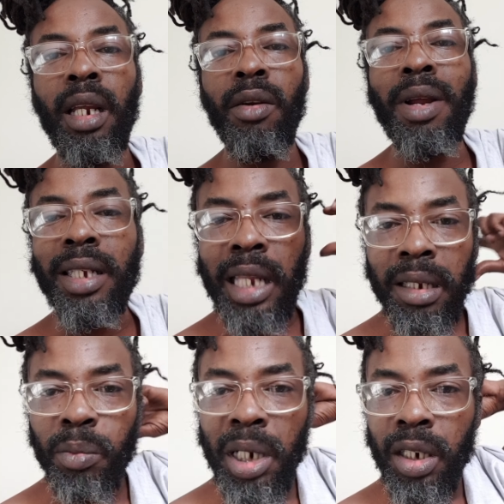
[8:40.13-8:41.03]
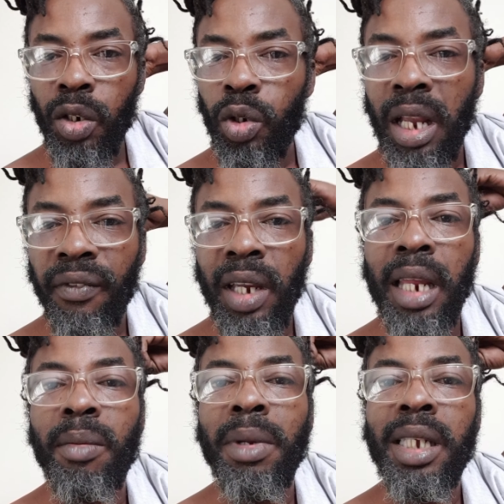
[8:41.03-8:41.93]
Rasta's main duty, I
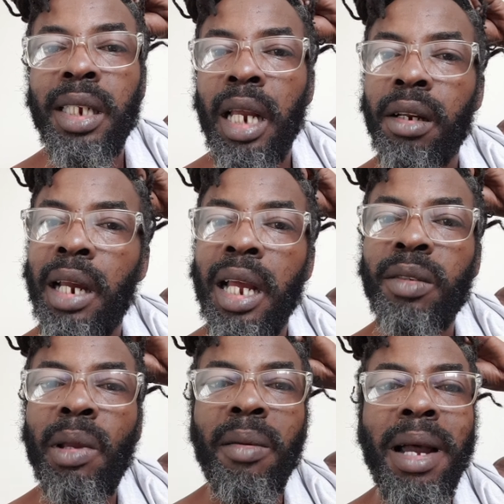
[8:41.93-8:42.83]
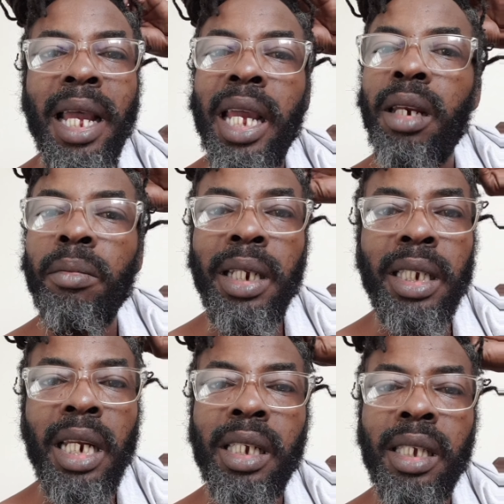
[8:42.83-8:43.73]
forget the message across, man, by any
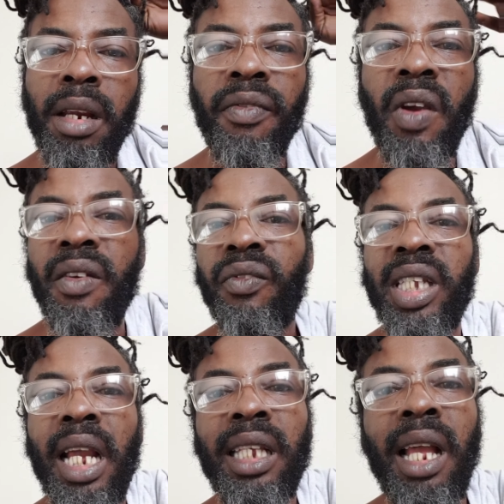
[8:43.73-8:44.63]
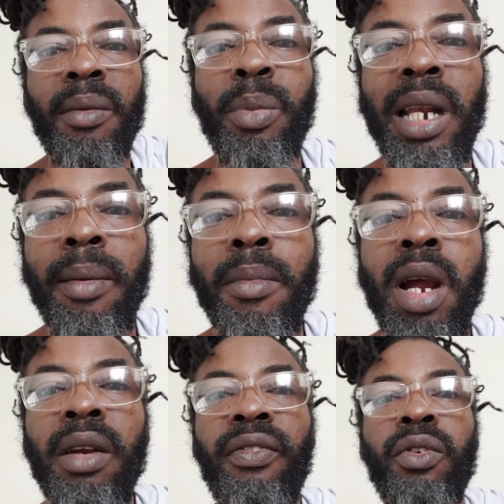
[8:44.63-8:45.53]
means necessary for him to tie it on for a
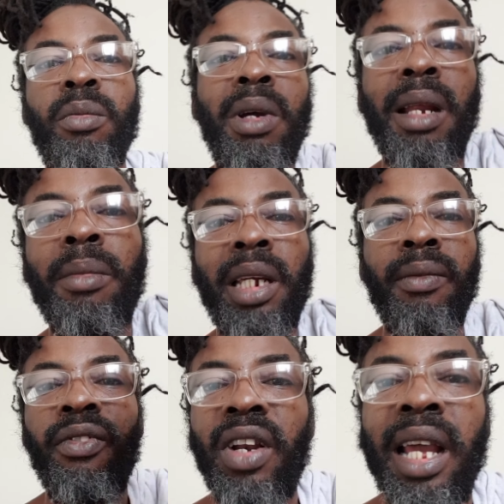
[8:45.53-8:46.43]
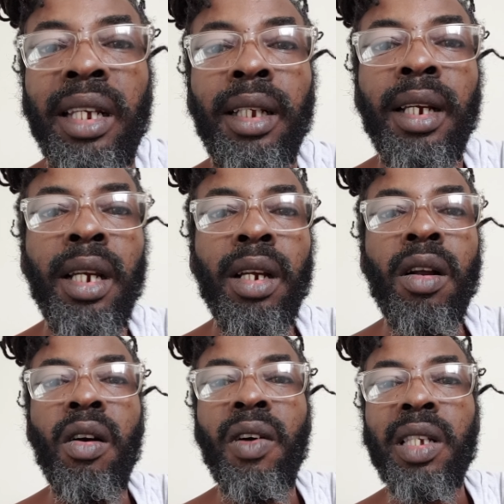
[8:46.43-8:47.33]
bird foot, man, and make him fly,
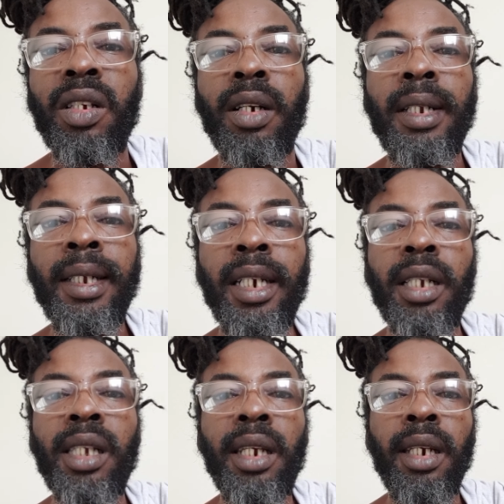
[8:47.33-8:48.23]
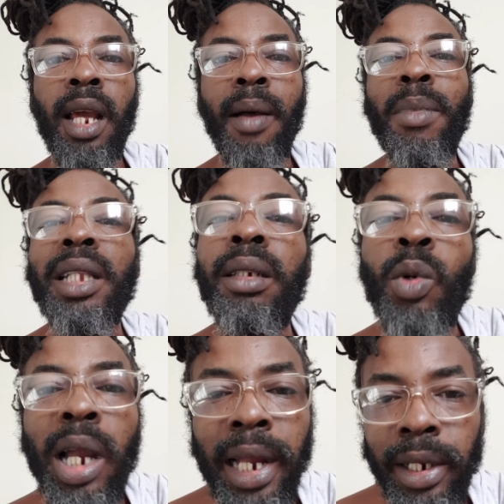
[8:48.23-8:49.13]
go over, so. You know, see, a Batty
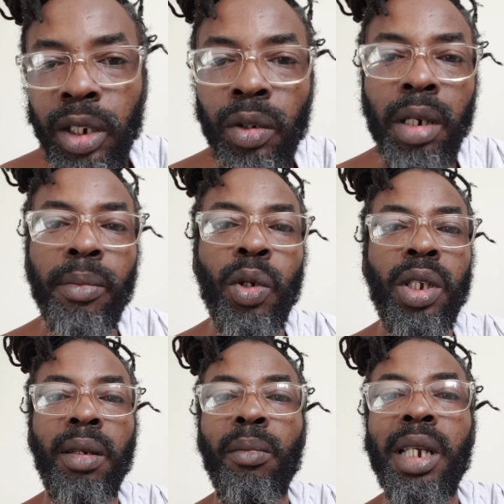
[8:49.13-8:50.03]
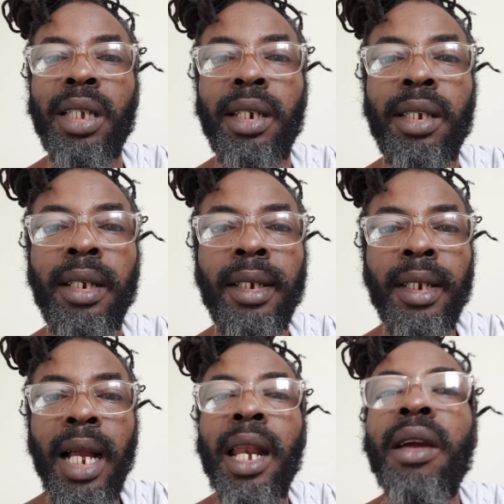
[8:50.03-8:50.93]
Boy control the music business,
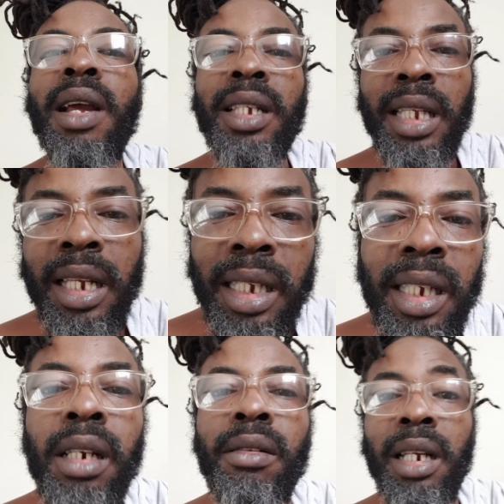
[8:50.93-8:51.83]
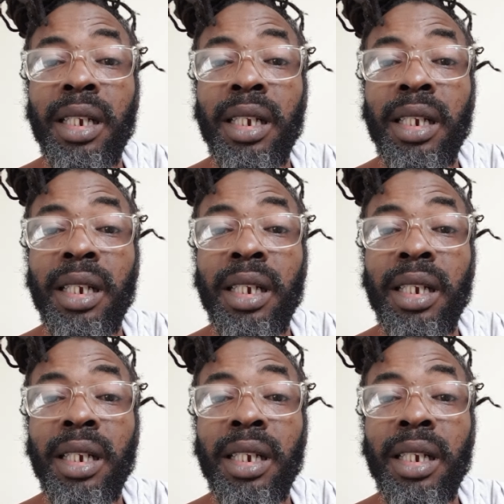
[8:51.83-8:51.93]
and a Rasta sing,